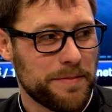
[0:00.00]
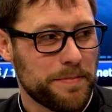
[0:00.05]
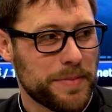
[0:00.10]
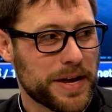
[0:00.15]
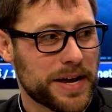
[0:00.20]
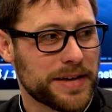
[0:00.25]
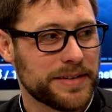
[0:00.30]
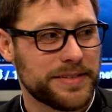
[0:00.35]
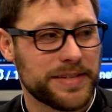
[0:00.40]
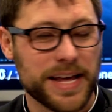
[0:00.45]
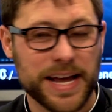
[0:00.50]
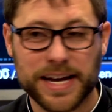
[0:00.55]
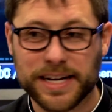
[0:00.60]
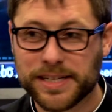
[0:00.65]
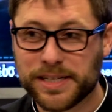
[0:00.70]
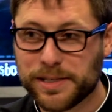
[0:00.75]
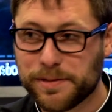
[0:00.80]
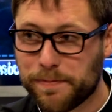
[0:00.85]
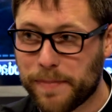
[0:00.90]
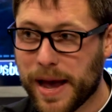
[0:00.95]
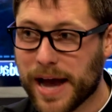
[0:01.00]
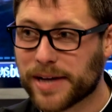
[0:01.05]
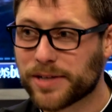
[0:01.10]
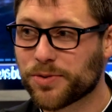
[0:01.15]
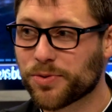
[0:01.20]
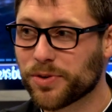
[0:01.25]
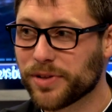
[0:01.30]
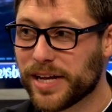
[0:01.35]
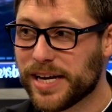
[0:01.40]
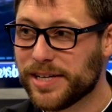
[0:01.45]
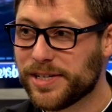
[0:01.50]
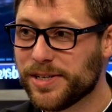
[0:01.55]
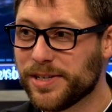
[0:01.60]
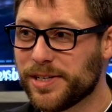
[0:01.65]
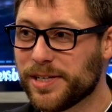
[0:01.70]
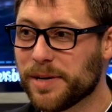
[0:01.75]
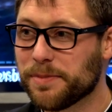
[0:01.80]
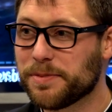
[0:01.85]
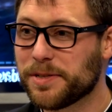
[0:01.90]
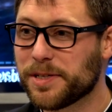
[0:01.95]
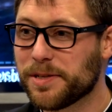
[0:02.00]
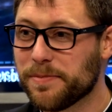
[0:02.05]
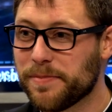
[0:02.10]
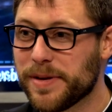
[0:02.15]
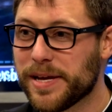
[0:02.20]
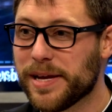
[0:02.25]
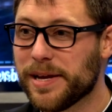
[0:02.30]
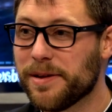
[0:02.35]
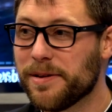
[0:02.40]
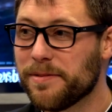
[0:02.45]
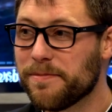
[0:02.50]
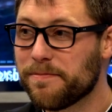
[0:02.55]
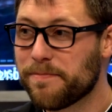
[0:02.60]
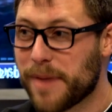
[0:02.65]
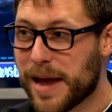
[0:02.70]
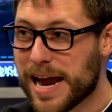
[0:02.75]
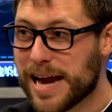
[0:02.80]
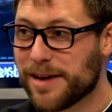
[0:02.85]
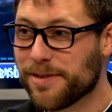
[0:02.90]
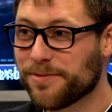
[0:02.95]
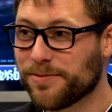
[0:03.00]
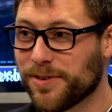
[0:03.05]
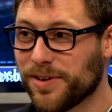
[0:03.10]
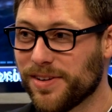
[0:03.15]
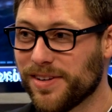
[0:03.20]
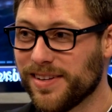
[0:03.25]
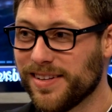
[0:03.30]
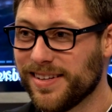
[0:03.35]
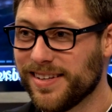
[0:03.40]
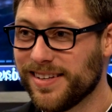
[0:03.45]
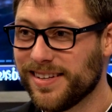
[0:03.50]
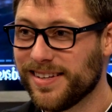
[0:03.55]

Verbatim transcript: because they expect relationships to be painful.